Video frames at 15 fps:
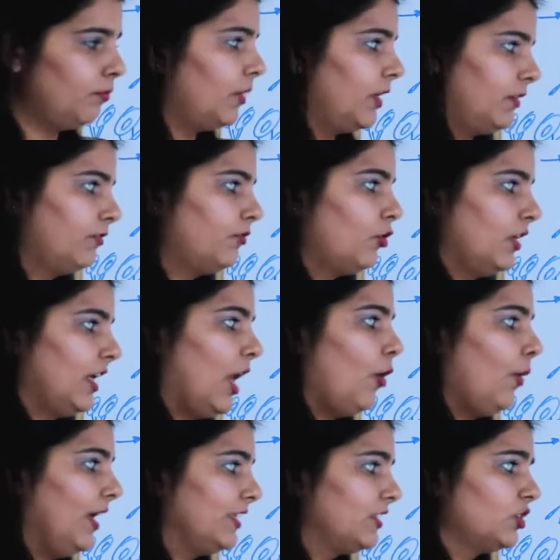but for
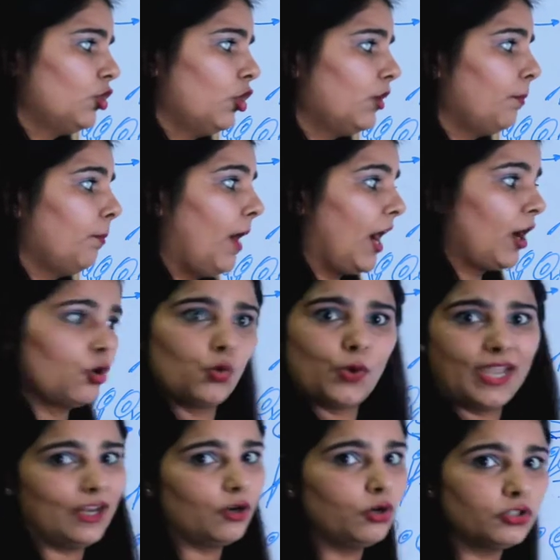now it's not
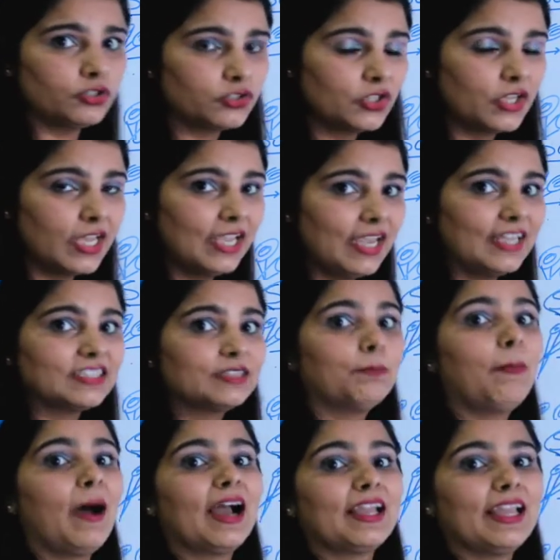vaqueros, it's
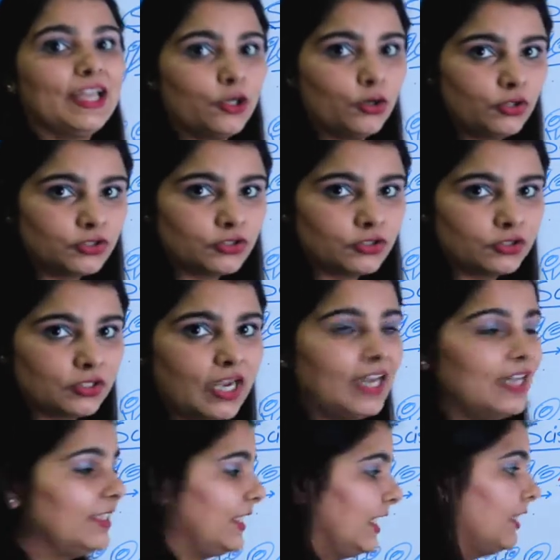vaqueros.
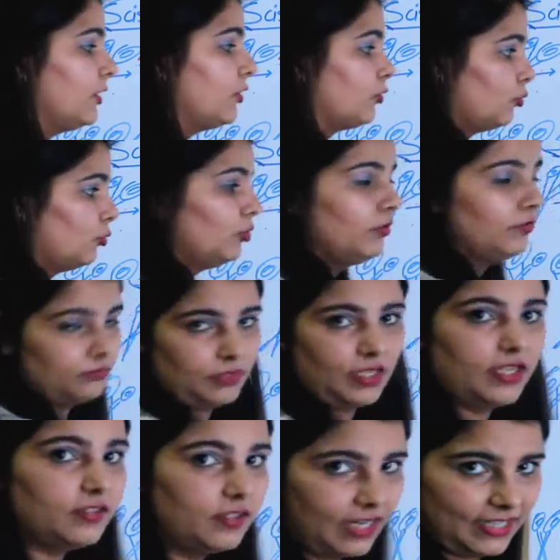I'll tell the rule
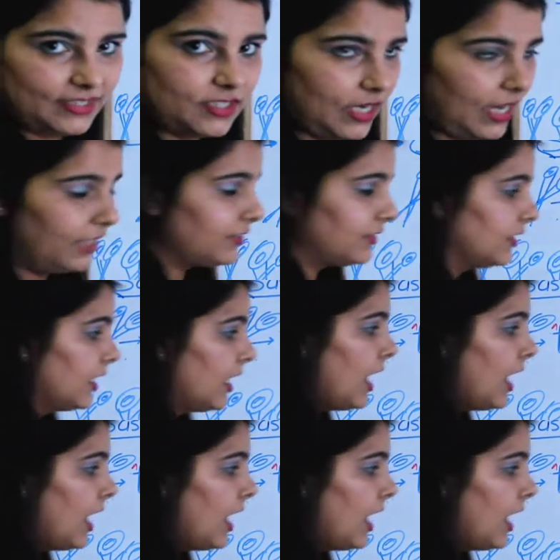in the next class.